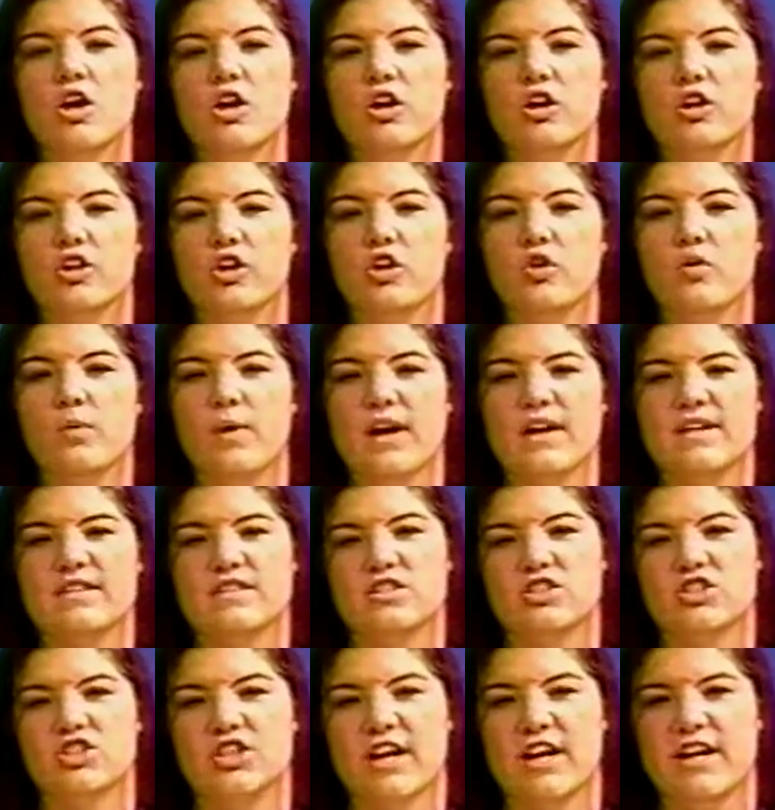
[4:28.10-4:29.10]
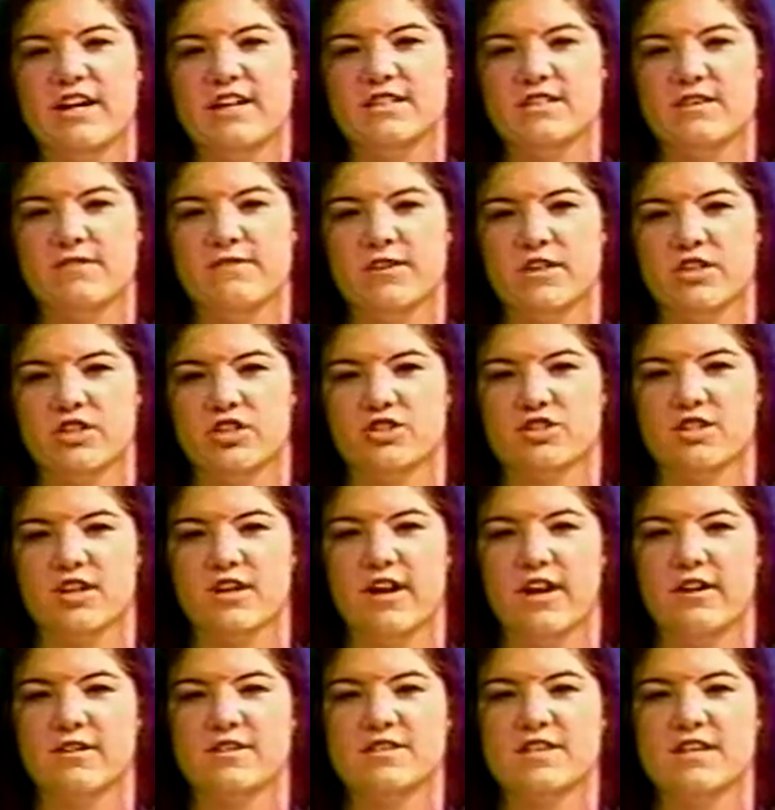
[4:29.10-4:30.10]
U.S. and Chinese officials
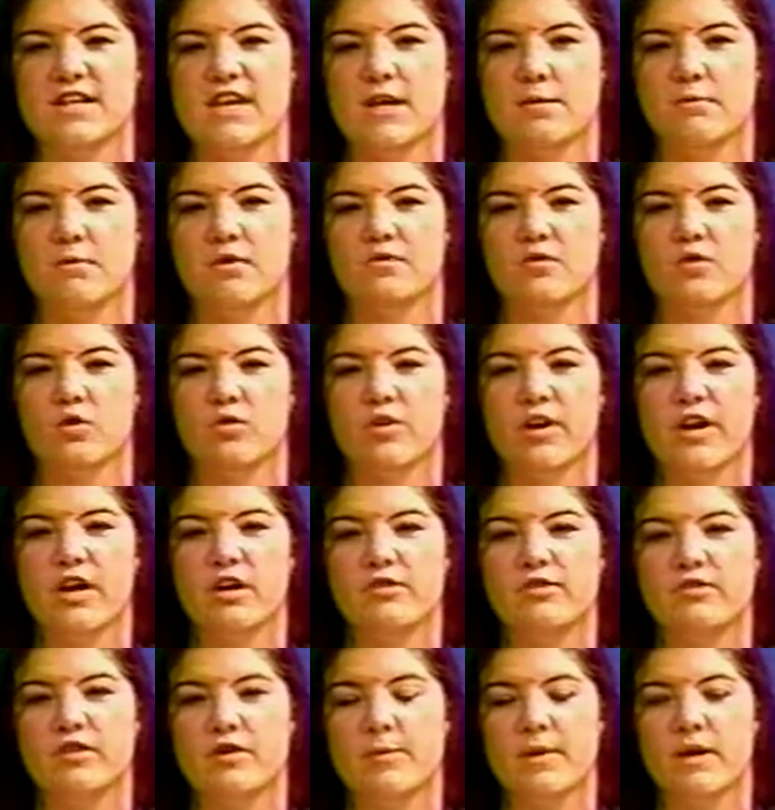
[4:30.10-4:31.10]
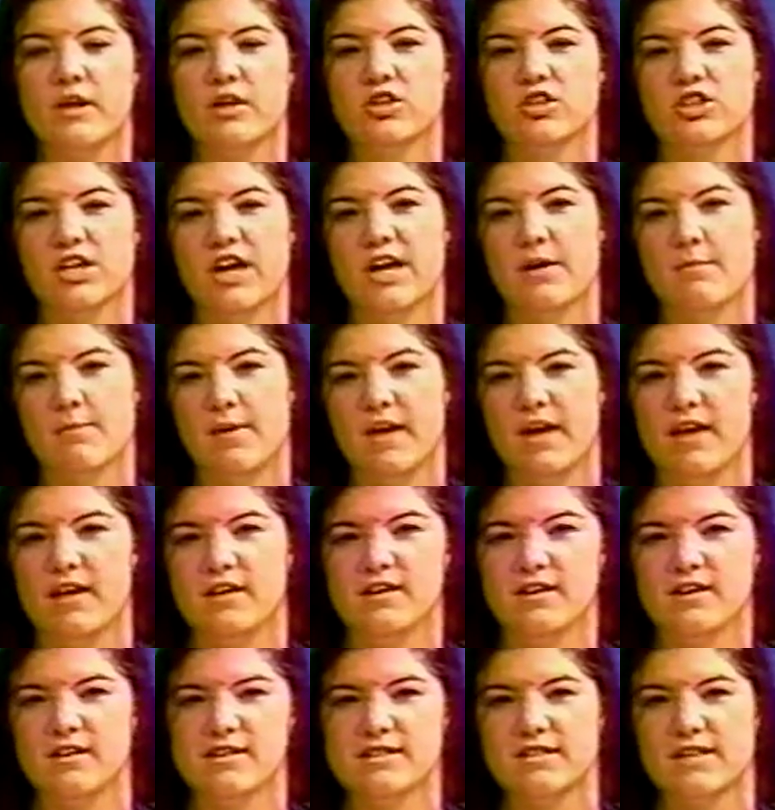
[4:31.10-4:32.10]
announced the name of the rare female giant
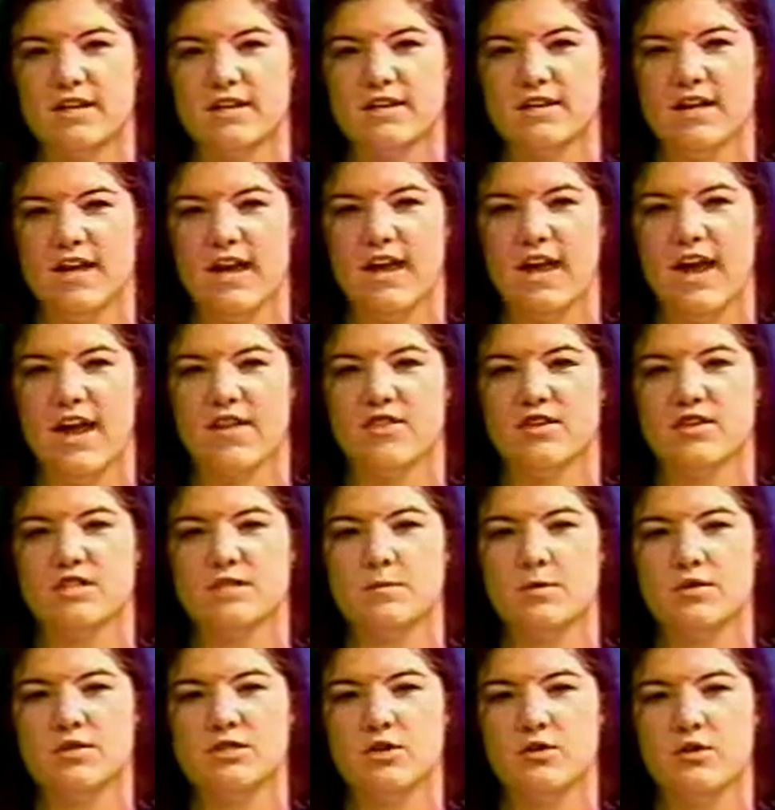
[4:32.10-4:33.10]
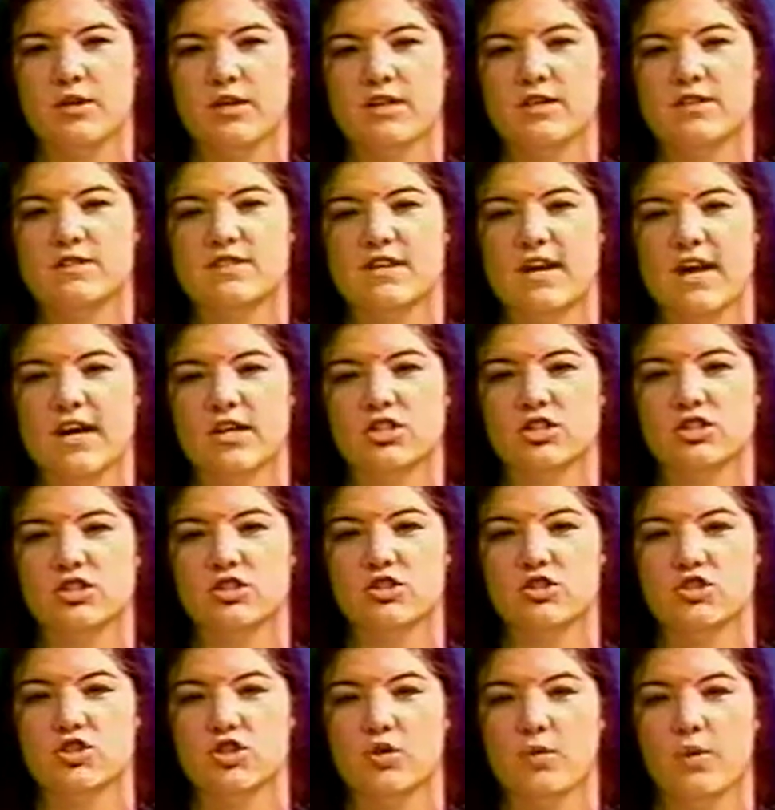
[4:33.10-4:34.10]
panda on Sunday at the Smithsonian's
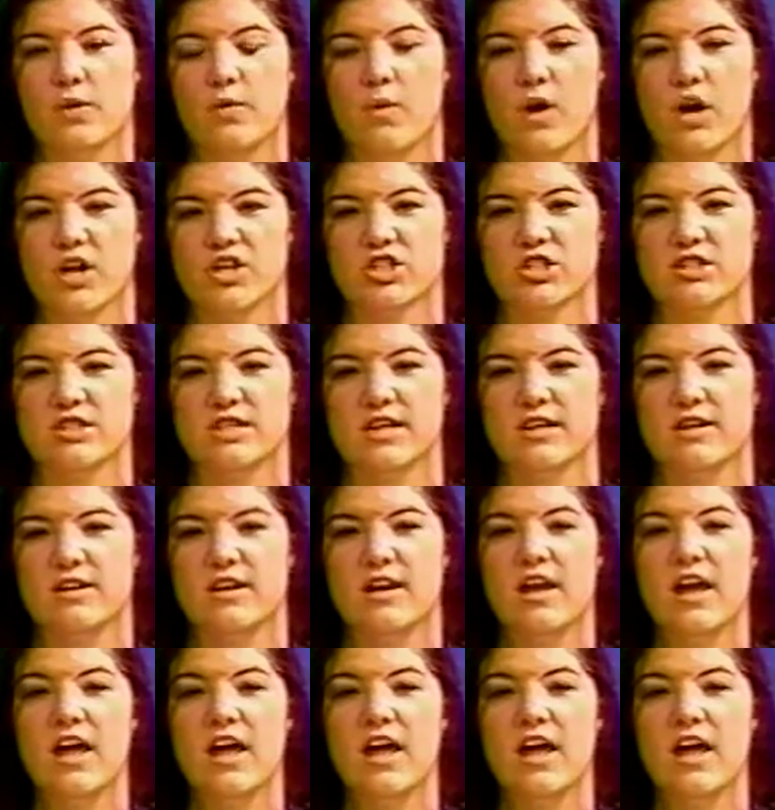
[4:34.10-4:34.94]
National Zoo in Washington.